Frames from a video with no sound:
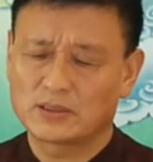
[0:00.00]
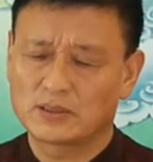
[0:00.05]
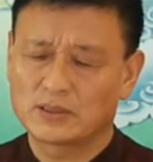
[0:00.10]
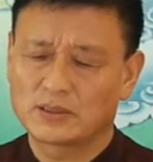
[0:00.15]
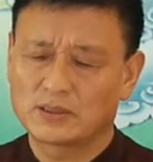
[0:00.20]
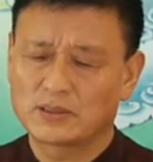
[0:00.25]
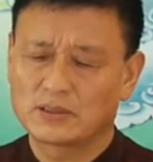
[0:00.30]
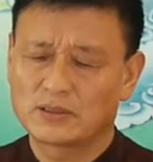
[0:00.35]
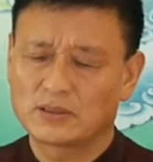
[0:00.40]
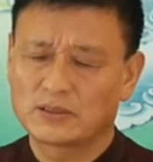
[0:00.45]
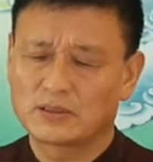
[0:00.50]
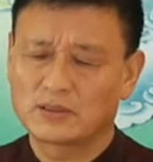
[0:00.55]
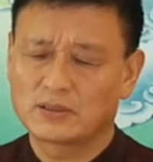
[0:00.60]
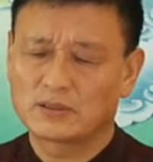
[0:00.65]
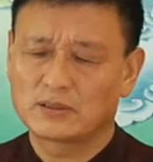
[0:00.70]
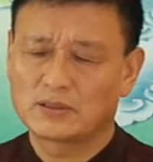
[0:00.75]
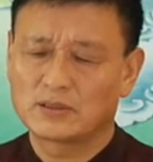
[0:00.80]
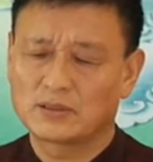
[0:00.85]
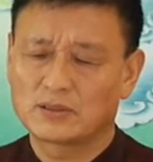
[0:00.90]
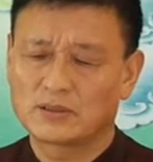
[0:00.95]

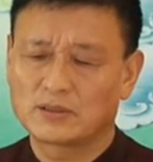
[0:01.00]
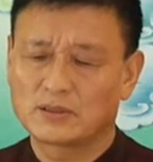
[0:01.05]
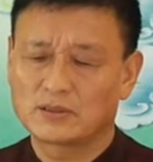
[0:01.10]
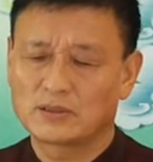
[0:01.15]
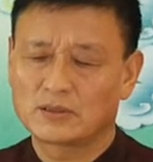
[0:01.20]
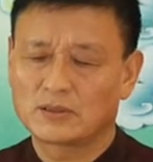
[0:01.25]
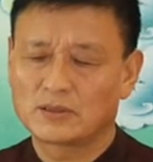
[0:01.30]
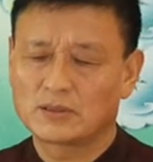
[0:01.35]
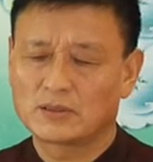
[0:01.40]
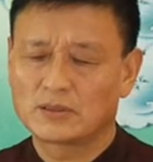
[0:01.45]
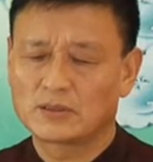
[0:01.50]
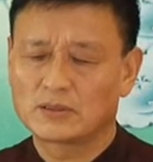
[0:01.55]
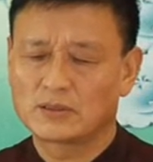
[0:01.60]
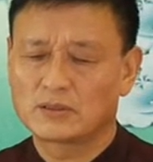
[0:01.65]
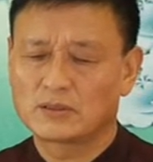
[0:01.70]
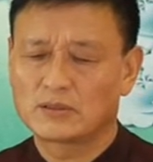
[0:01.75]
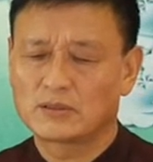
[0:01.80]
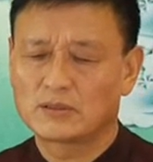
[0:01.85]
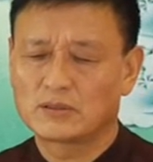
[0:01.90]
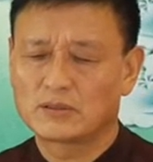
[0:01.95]

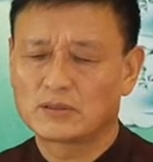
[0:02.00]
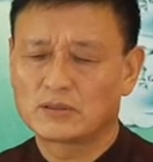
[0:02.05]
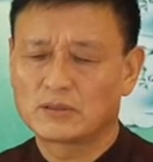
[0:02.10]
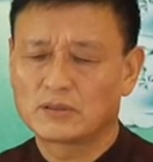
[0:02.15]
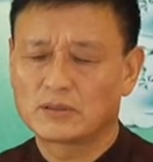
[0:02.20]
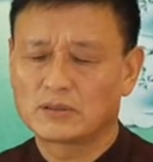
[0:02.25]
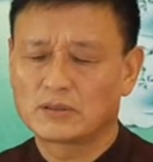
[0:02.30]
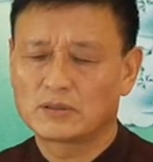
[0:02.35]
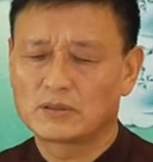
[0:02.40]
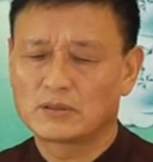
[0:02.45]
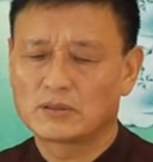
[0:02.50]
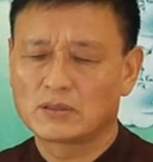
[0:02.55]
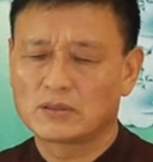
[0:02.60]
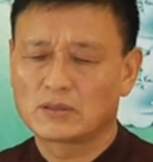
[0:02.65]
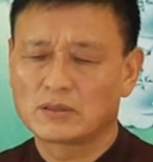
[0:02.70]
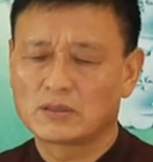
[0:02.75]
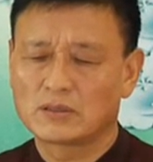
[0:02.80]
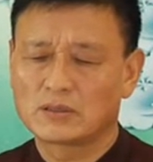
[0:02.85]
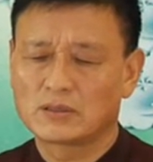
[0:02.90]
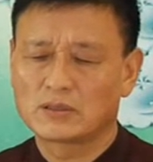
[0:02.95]

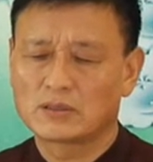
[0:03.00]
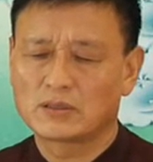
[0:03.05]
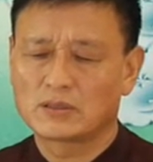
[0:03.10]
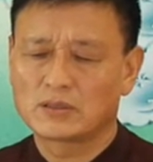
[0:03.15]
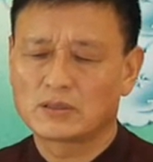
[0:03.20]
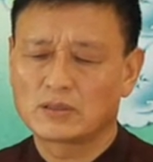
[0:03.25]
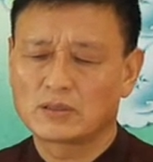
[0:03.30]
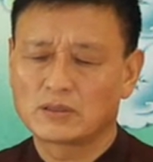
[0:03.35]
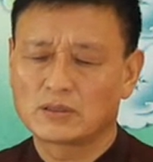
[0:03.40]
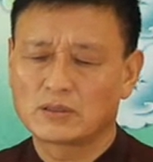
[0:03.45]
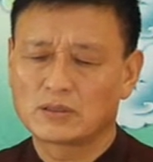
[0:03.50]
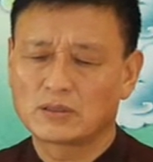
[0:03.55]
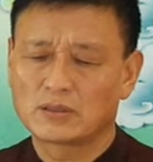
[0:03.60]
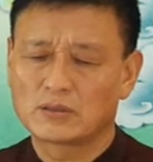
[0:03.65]
Nobody speaks.